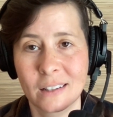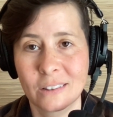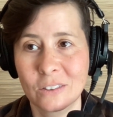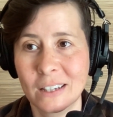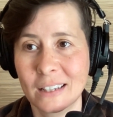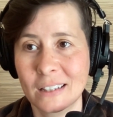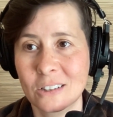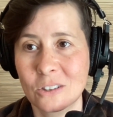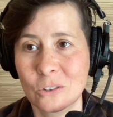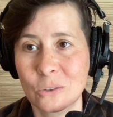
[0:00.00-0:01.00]
and looking
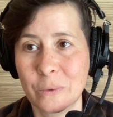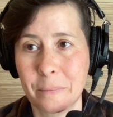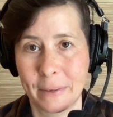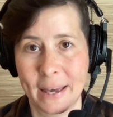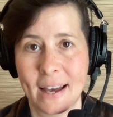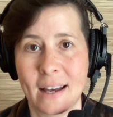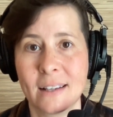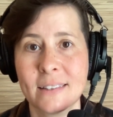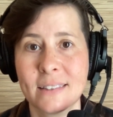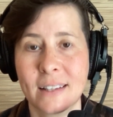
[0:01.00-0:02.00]
into the
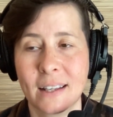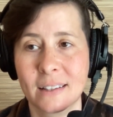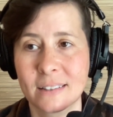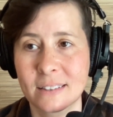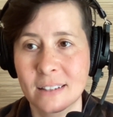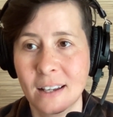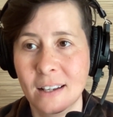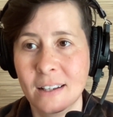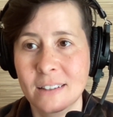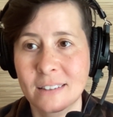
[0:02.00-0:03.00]
past, as
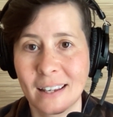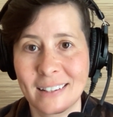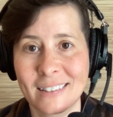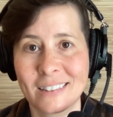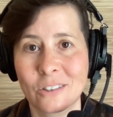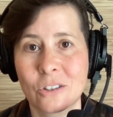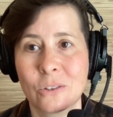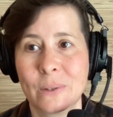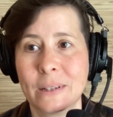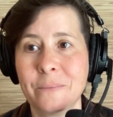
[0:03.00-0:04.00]
scientists are
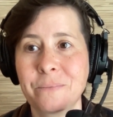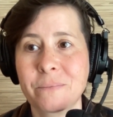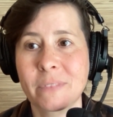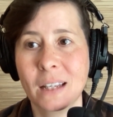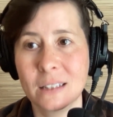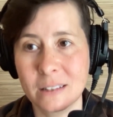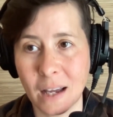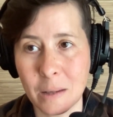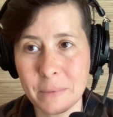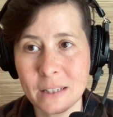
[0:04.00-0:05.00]
doing,
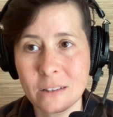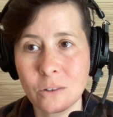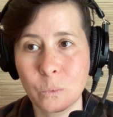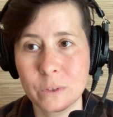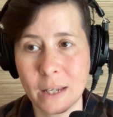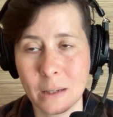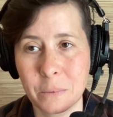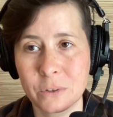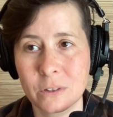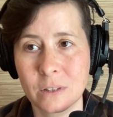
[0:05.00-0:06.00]
diamond was
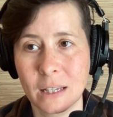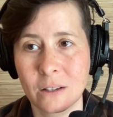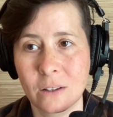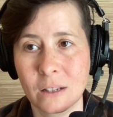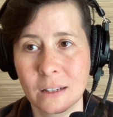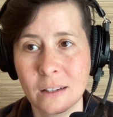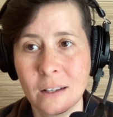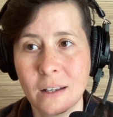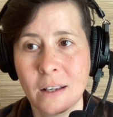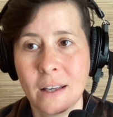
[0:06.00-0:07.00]
able to take on
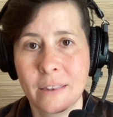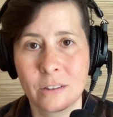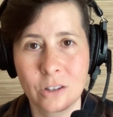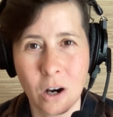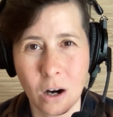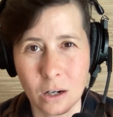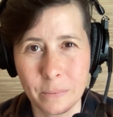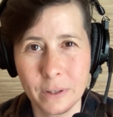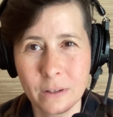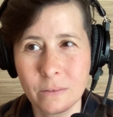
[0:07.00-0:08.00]
this
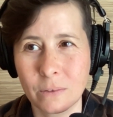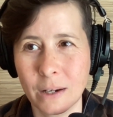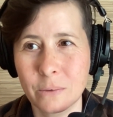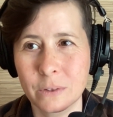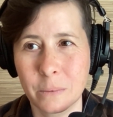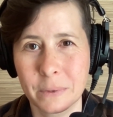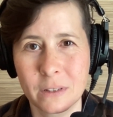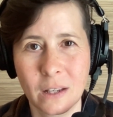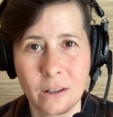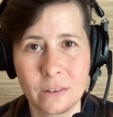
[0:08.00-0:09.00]
carbon, right, was able
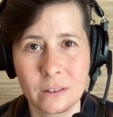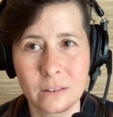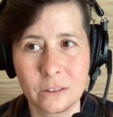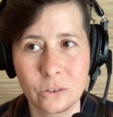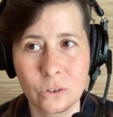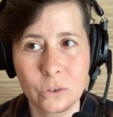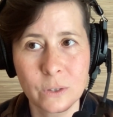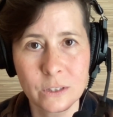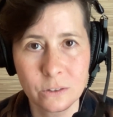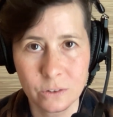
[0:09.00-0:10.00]
to take on this little
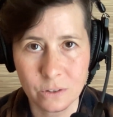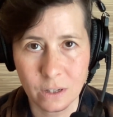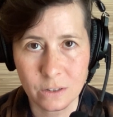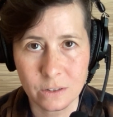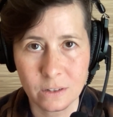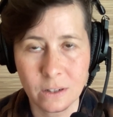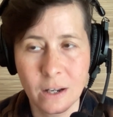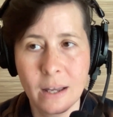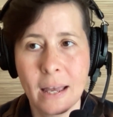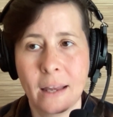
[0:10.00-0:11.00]
crystal structure
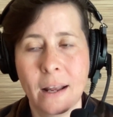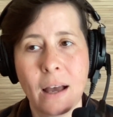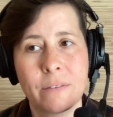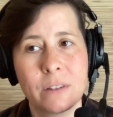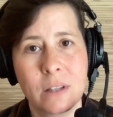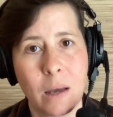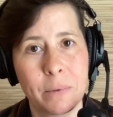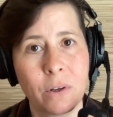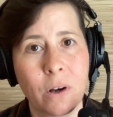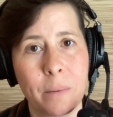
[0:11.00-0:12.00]
and have this
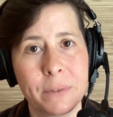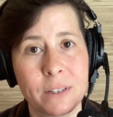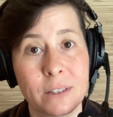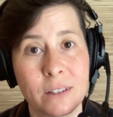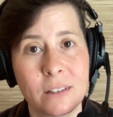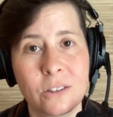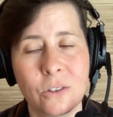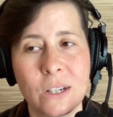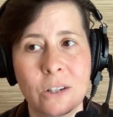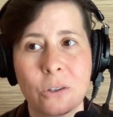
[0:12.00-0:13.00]
chemical composition.
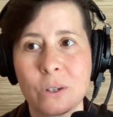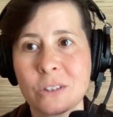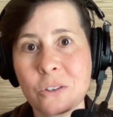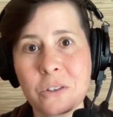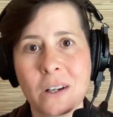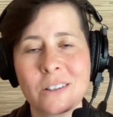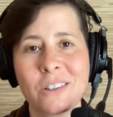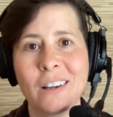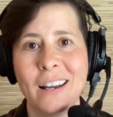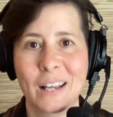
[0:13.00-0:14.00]
So you need a crystal
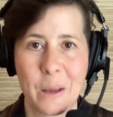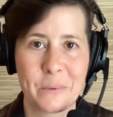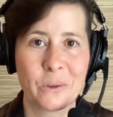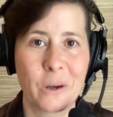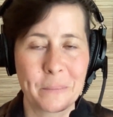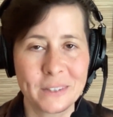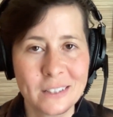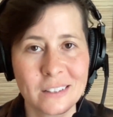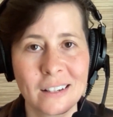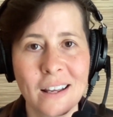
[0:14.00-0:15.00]
structure and a chemical
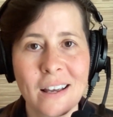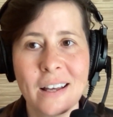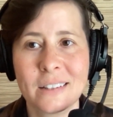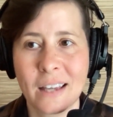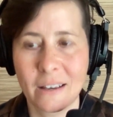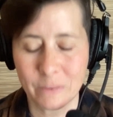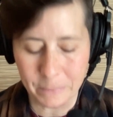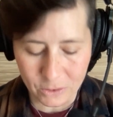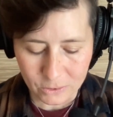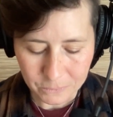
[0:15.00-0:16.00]
composition to have a
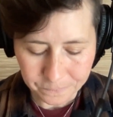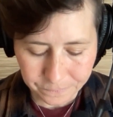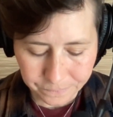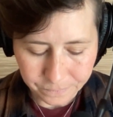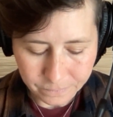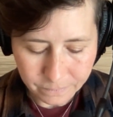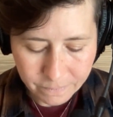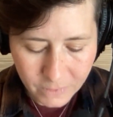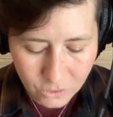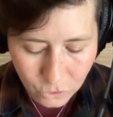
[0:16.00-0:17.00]
mineral.
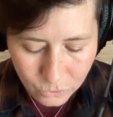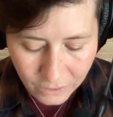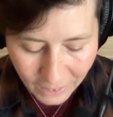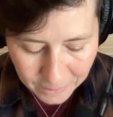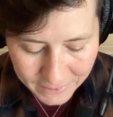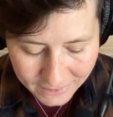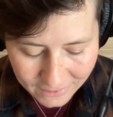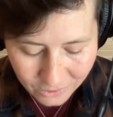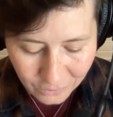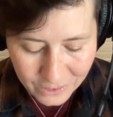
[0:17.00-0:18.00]
So
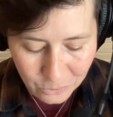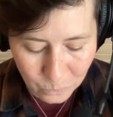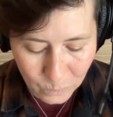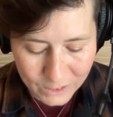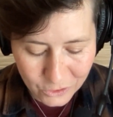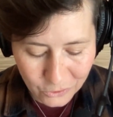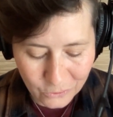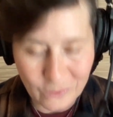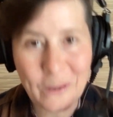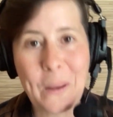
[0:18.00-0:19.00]
diamonds are the
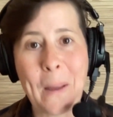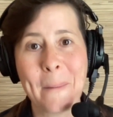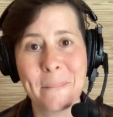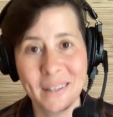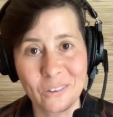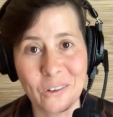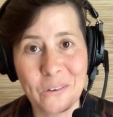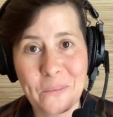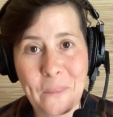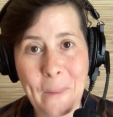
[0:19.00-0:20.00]
original
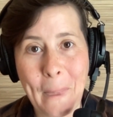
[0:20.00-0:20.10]
mineral.